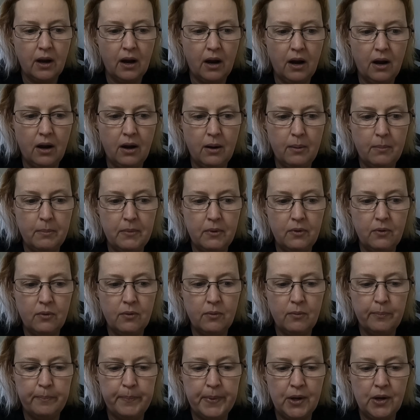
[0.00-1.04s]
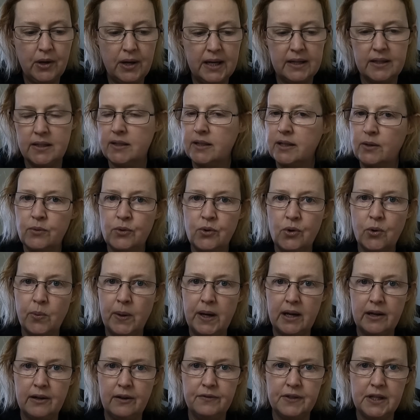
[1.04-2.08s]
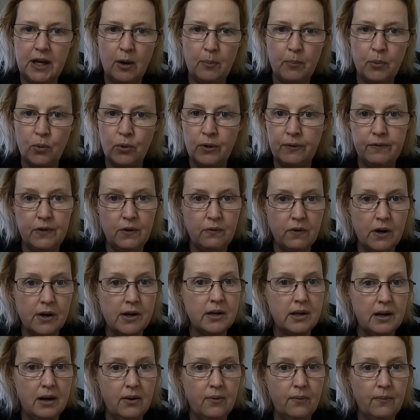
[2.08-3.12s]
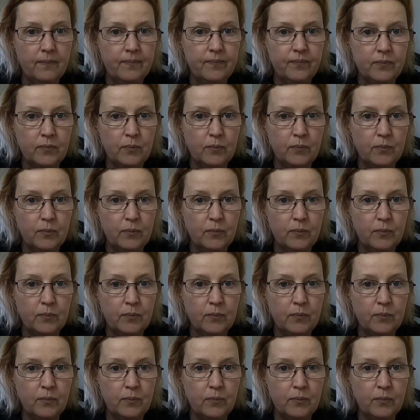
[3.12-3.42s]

but it's still not quick enough to help all of you right now.